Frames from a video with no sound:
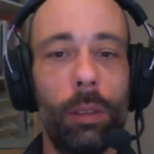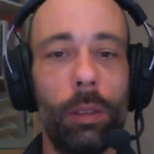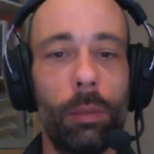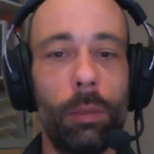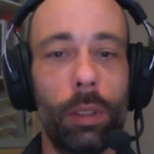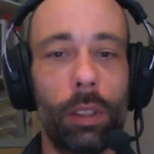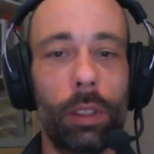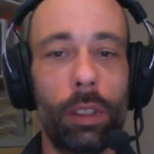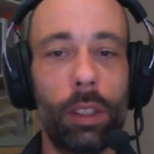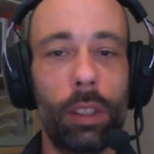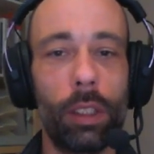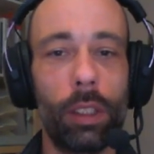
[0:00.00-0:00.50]

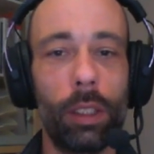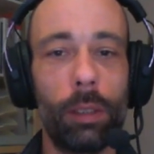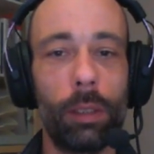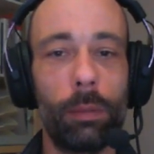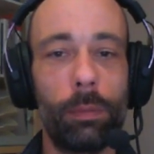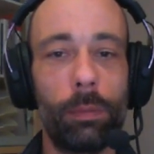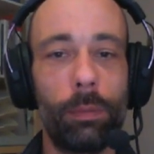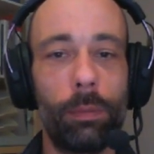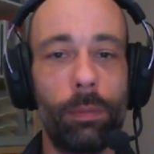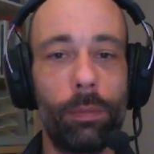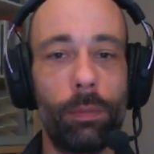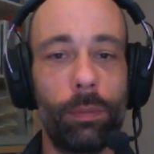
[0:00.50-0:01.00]
But the
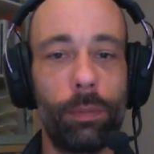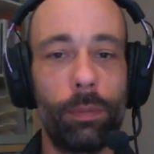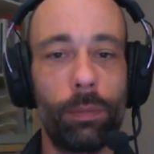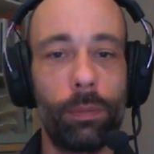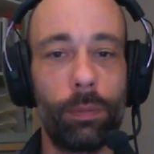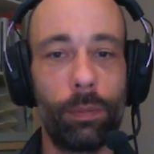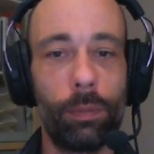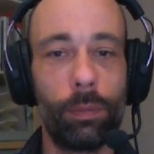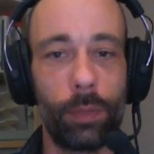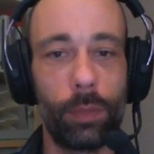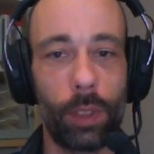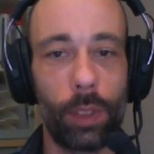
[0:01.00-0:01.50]

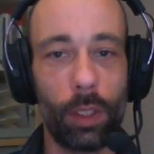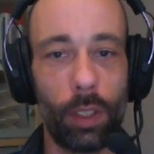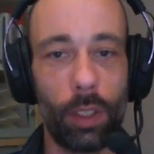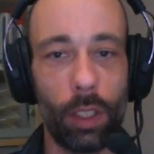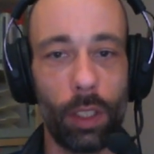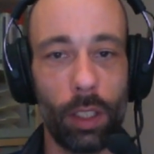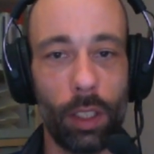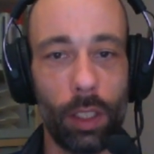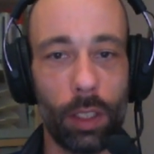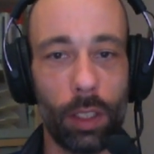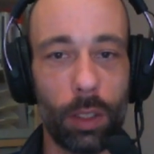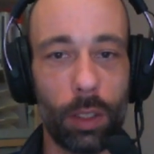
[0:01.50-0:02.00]

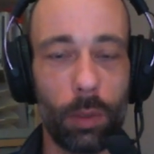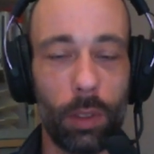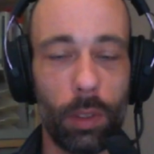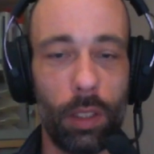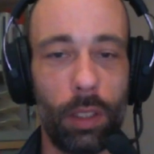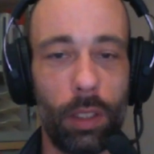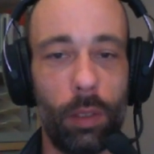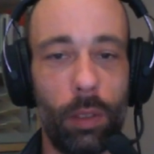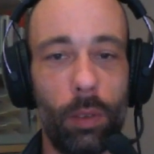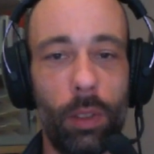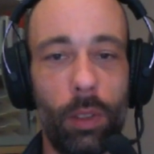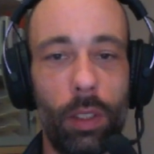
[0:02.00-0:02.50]
thing is, we
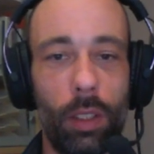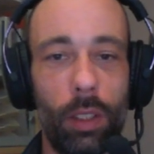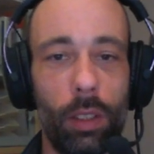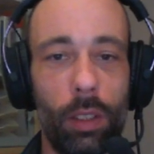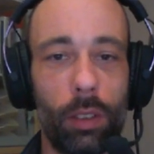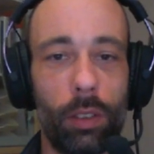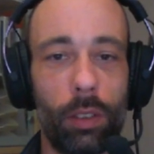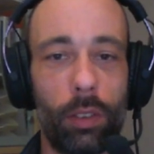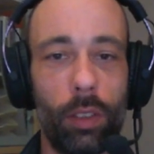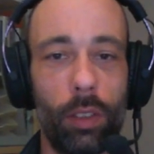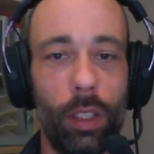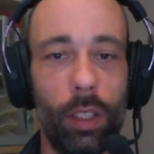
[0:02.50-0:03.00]
don't
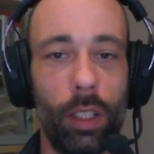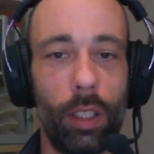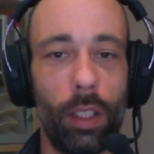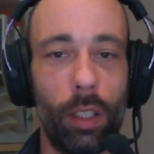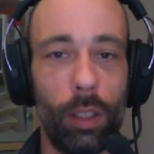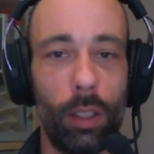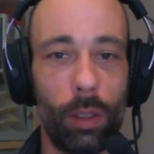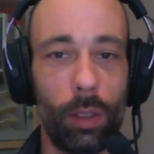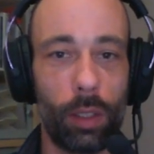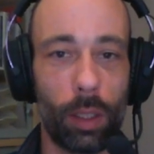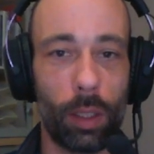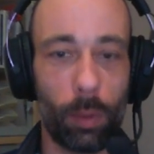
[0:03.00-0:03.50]
really
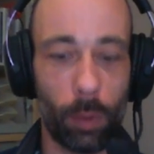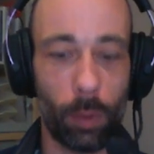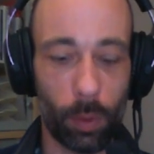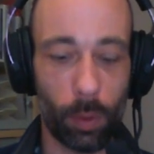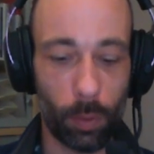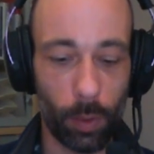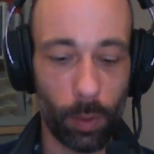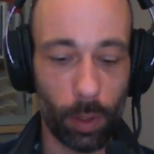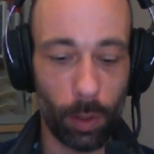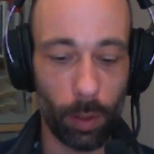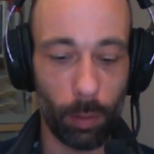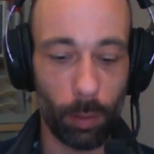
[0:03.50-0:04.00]
look at what
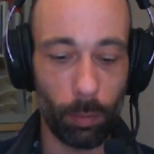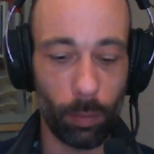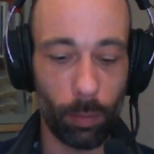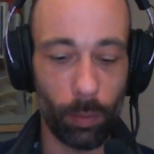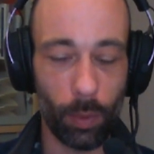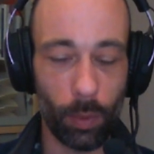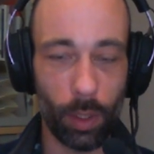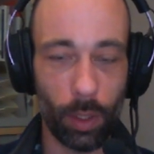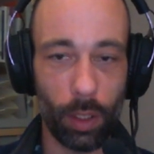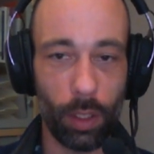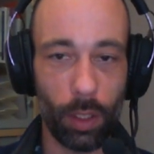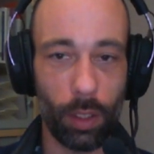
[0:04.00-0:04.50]
we
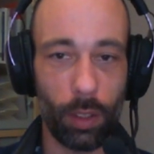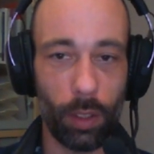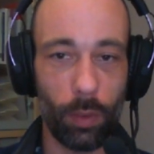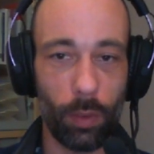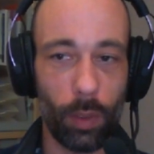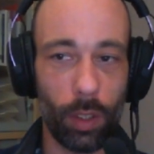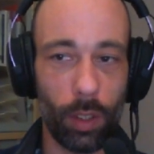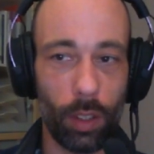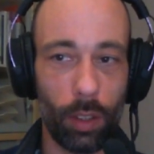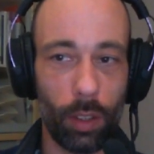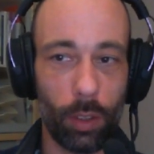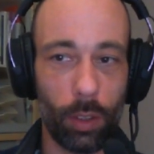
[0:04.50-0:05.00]

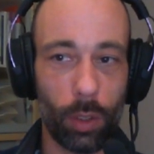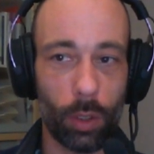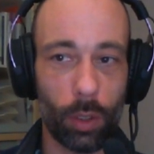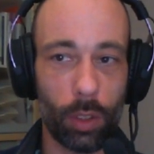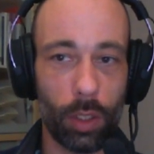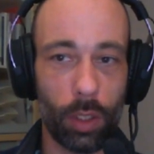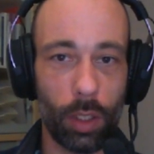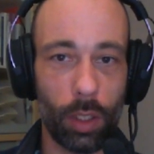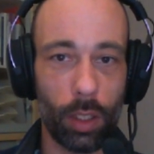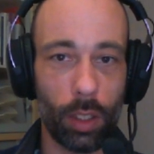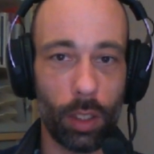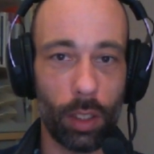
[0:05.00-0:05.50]

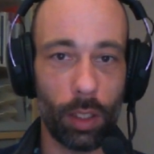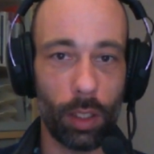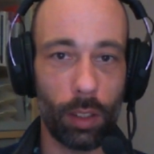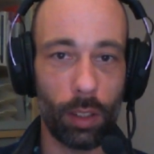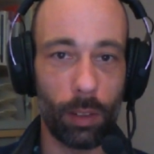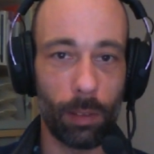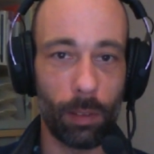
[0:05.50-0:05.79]
succeeded in.